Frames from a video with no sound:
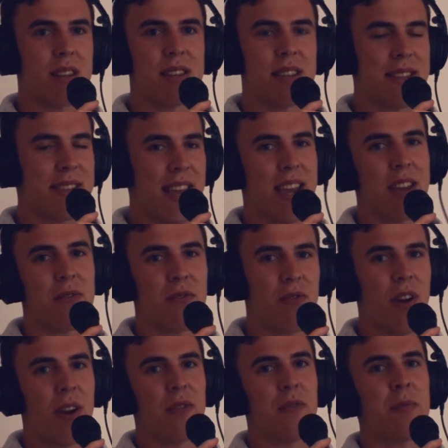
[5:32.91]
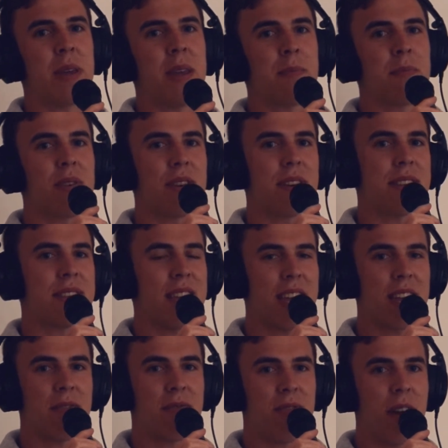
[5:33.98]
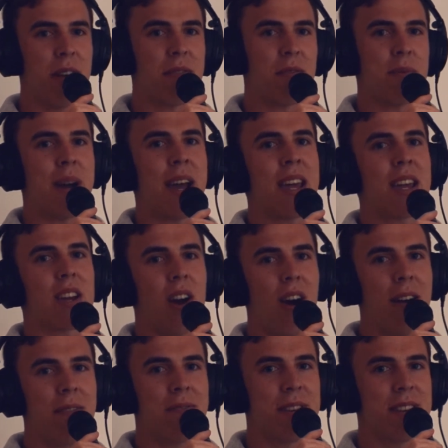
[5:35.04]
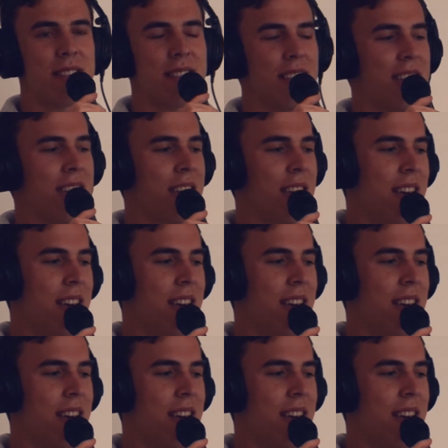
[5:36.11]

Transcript: sing in front of people, to sing in front of a mic confidently.